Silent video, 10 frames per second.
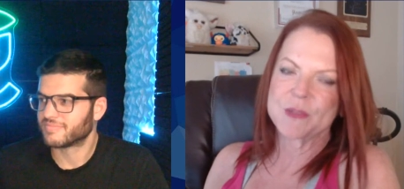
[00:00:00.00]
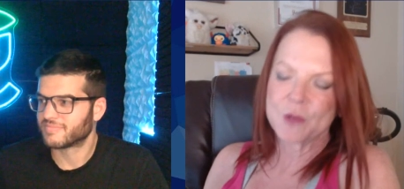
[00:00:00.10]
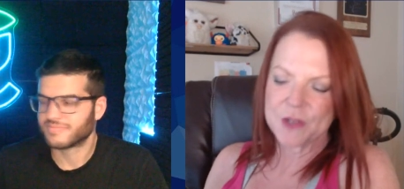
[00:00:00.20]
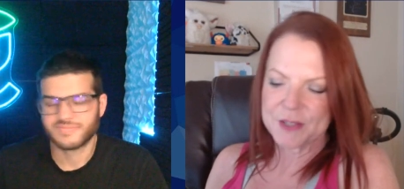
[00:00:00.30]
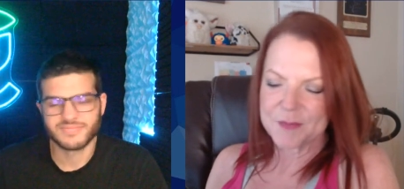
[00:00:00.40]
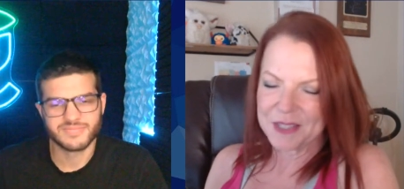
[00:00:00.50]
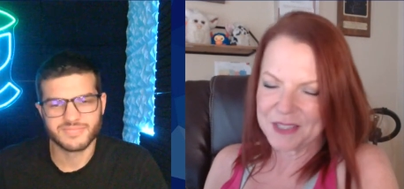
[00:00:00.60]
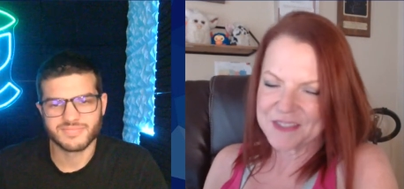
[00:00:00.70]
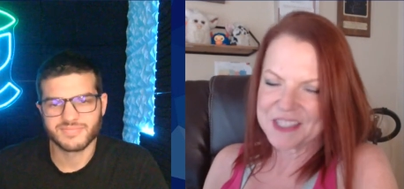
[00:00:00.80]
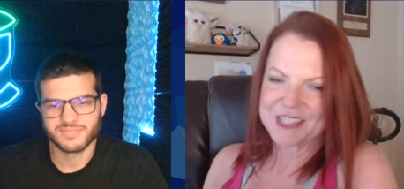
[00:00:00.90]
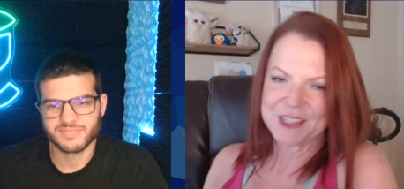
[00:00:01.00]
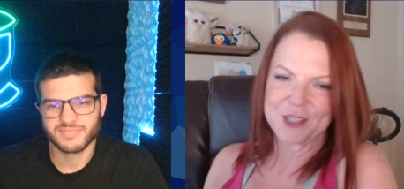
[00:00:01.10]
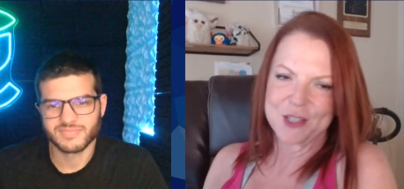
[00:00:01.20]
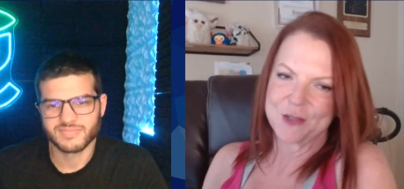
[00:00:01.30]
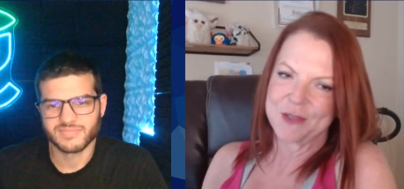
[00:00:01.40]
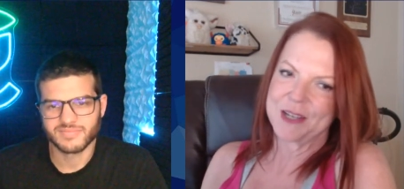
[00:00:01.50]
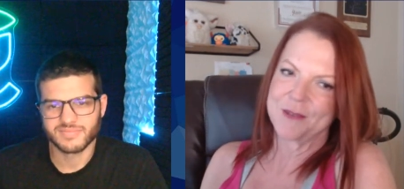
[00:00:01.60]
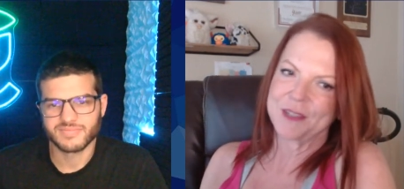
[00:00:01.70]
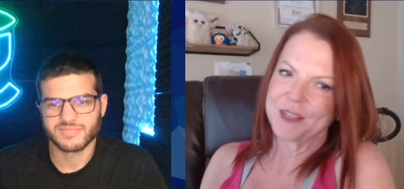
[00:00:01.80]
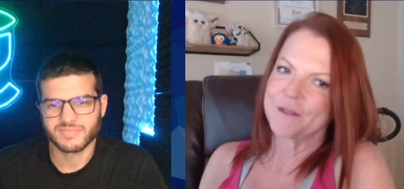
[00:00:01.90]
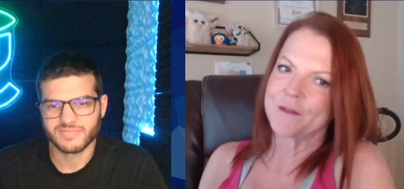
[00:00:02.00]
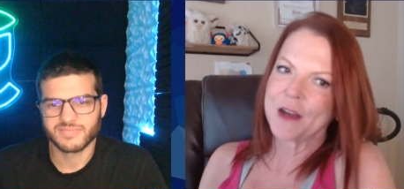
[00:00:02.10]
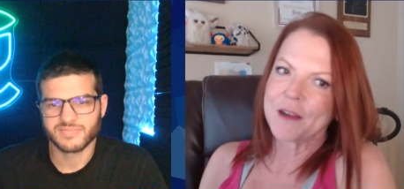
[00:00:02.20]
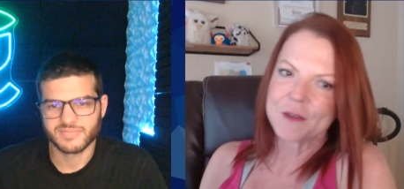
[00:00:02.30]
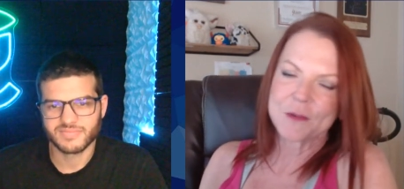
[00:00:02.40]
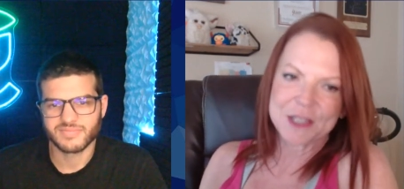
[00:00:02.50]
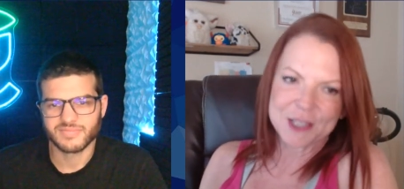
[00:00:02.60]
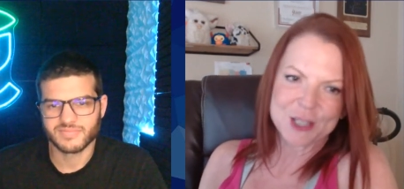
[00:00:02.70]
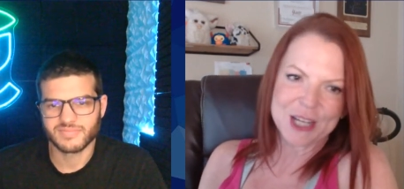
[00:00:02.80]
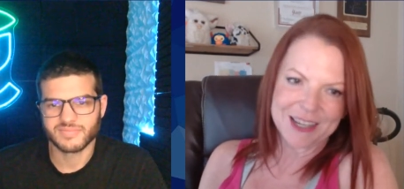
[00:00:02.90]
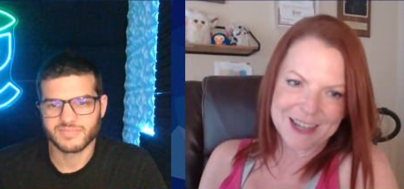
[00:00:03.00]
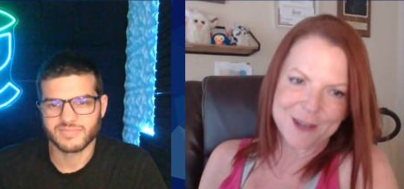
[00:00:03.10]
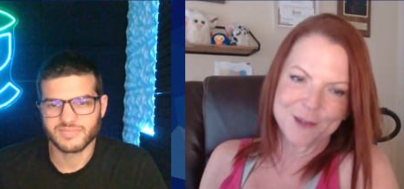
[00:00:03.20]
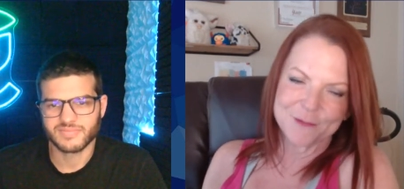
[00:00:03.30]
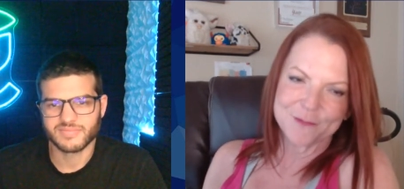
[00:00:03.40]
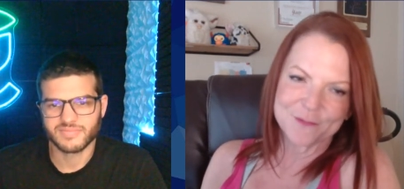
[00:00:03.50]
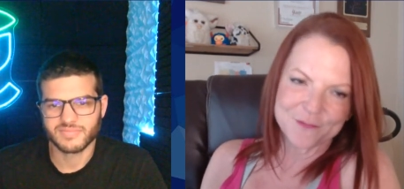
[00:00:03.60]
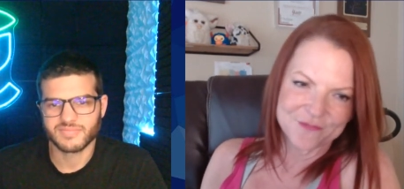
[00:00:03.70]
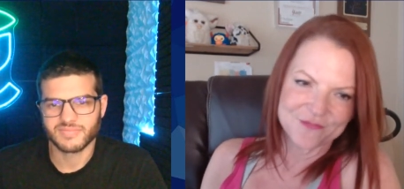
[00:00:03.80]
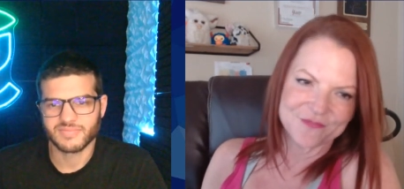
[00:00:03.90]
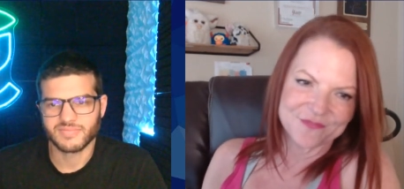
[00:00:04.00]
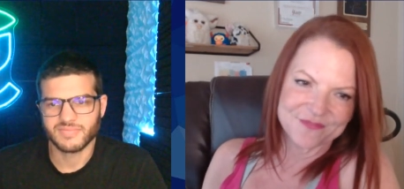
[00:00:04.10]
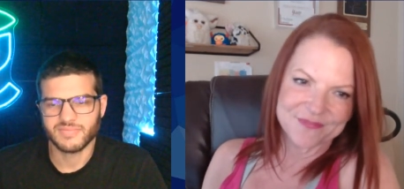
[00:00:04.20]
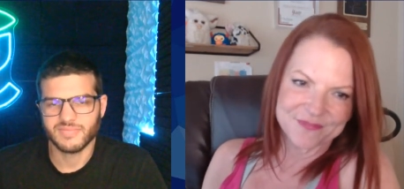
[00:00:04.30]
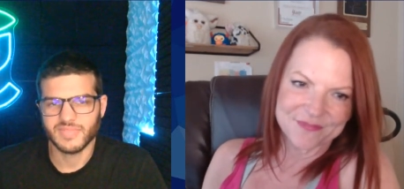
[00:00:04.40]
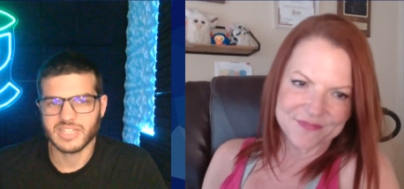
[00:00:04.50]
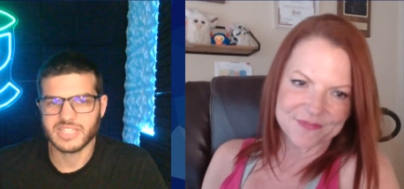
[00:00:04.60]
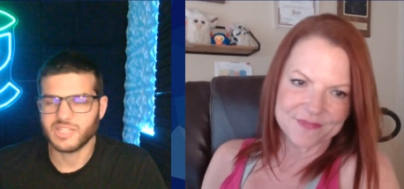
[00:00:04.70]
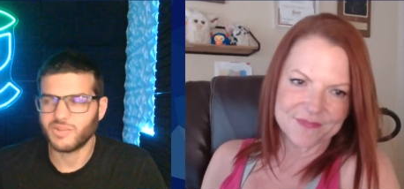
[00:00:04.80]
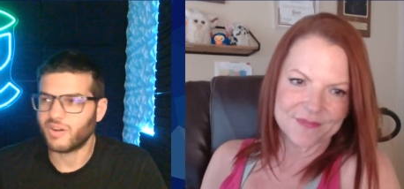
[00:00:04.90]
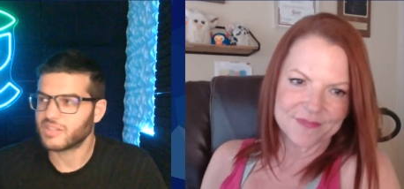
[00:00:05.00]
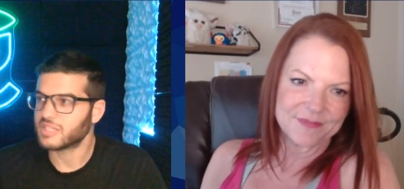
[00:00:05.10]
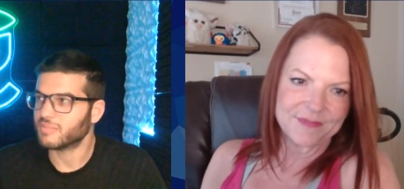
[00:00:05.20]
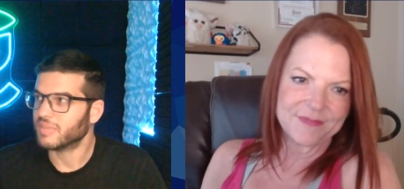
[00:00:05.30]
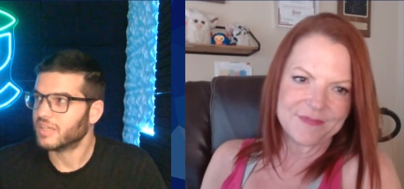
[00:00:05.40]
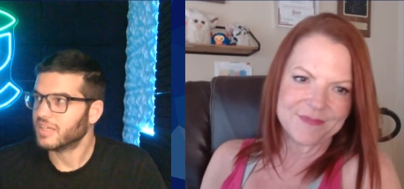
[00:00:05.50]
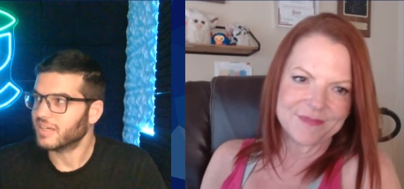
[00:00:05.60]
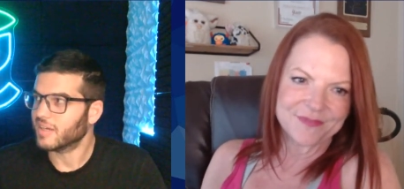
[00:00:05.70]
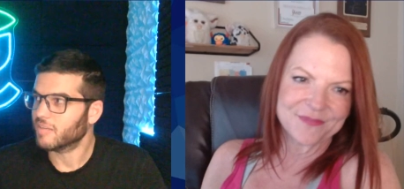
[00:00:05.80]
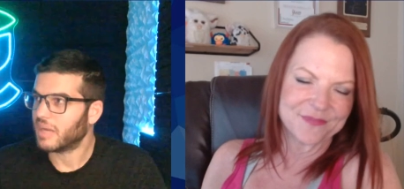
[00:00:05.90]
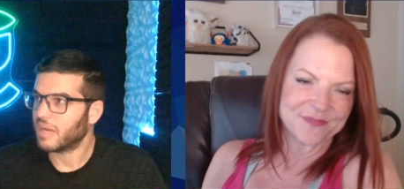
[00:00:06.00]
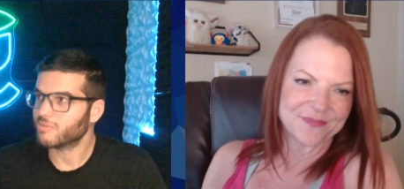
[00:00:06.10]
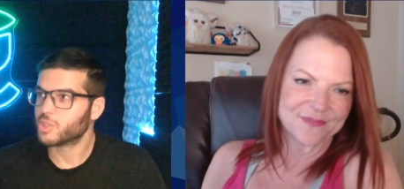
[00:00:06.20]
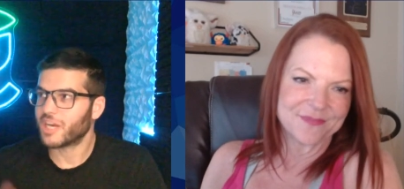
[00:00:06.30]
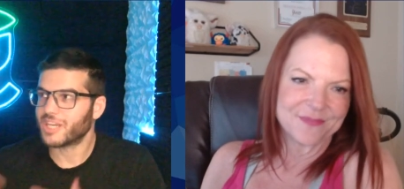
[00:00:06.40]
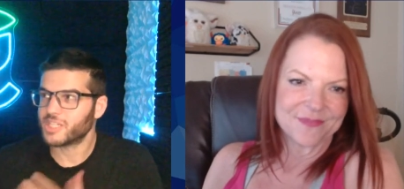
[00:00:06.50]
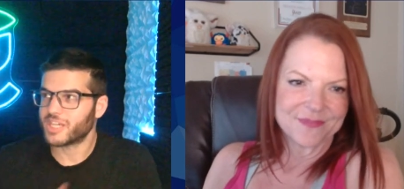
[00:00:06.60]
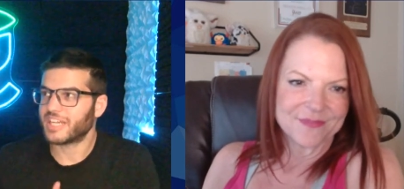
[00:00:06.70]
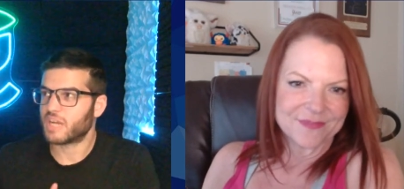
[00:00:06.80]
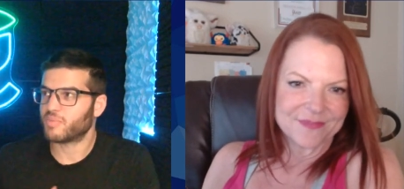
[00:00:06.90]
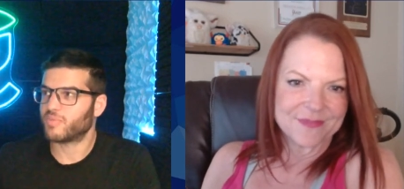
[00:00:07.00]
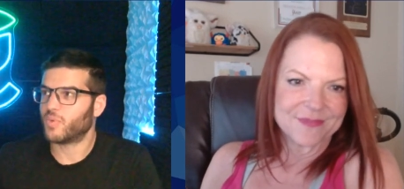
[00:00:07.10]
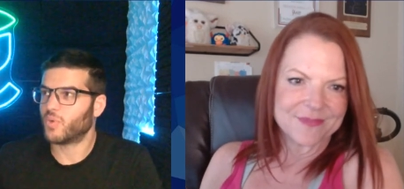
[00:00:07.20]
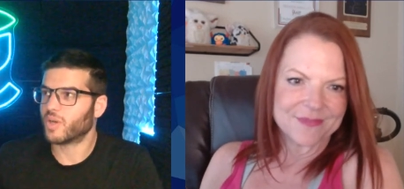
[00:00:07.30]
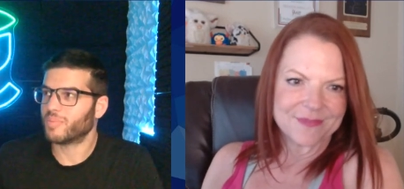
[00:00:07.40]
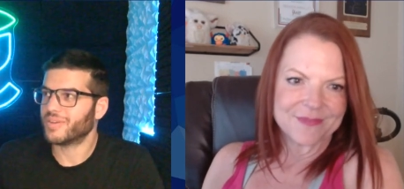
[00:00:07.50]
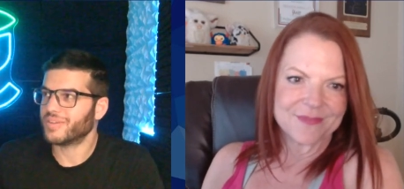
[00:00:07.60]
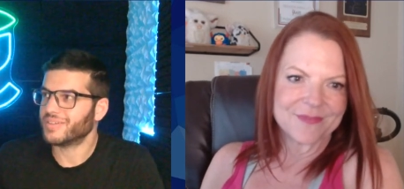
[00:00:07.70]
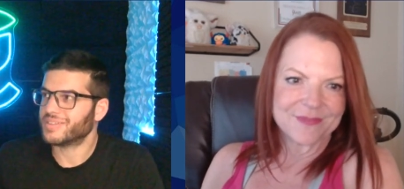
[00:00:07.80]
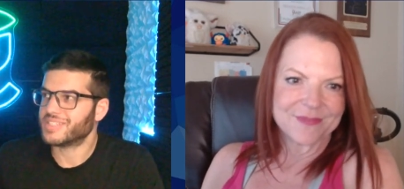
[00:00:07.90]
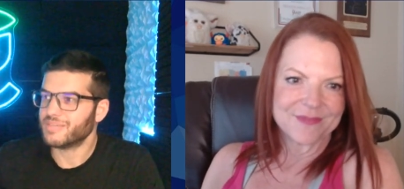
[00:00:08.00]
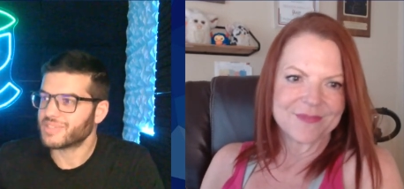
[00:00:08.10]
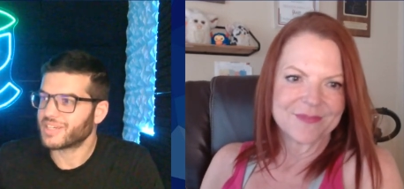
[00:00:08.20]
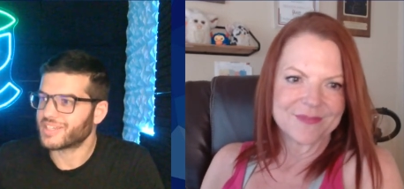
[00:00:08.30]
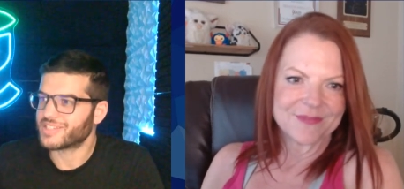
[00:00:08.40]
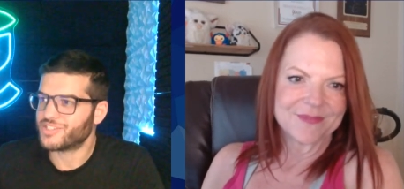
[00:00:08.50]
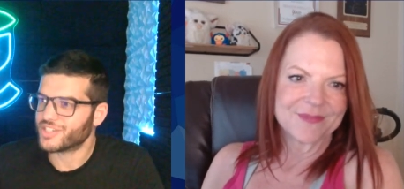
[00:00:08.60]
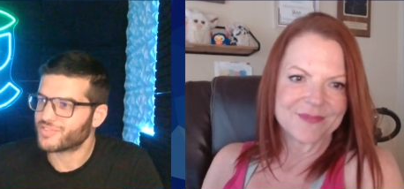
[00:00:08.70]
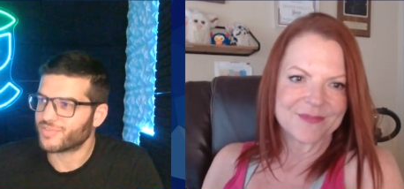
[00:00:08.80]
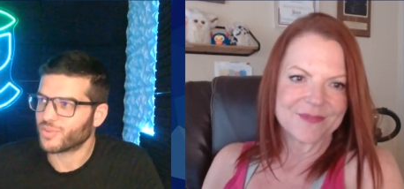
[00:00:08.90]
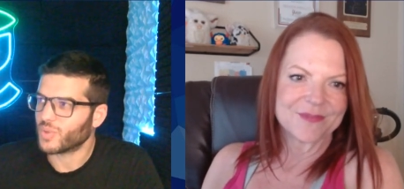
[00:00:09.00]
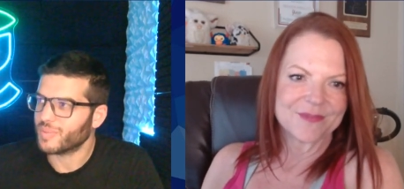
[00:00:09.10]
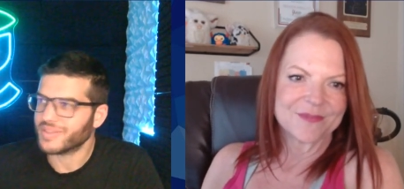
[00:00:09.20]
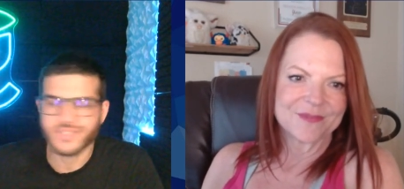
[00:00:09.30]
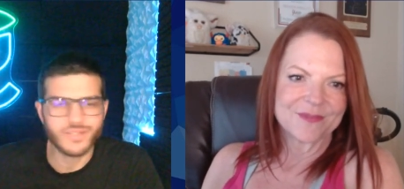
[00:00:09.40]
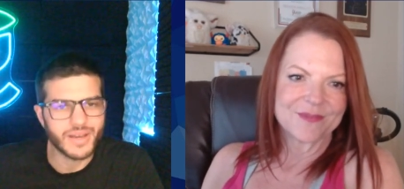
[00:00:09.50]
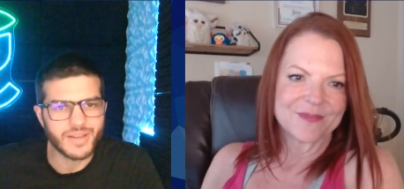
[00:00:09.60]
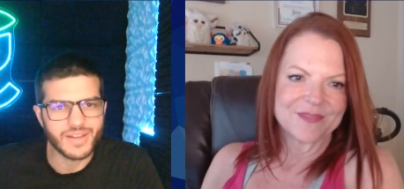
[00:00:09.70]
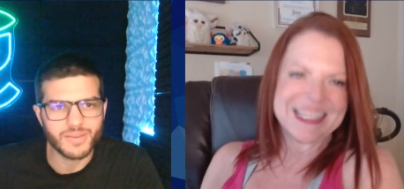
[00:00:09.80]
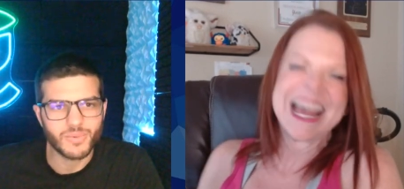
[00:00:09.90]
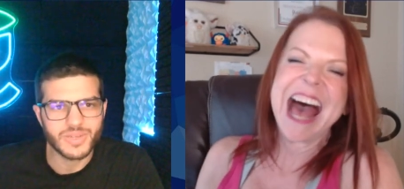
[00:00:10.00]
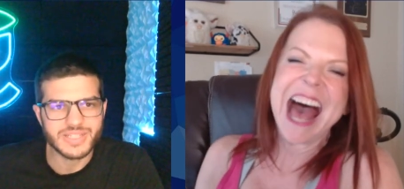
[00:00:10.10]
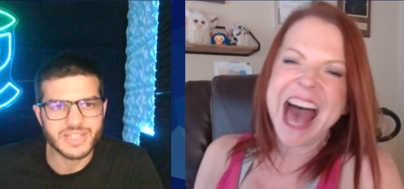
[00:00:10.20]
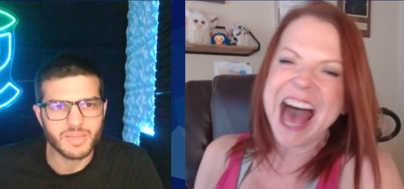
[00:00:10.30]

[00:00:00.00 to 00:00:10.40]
Speaker 1: we're in the middle of season two and i would love for everyone to check it out
Speaker 2: that's so awesome um, I was trying to check it out before, but it seems like it's just for women, so I, I wasn't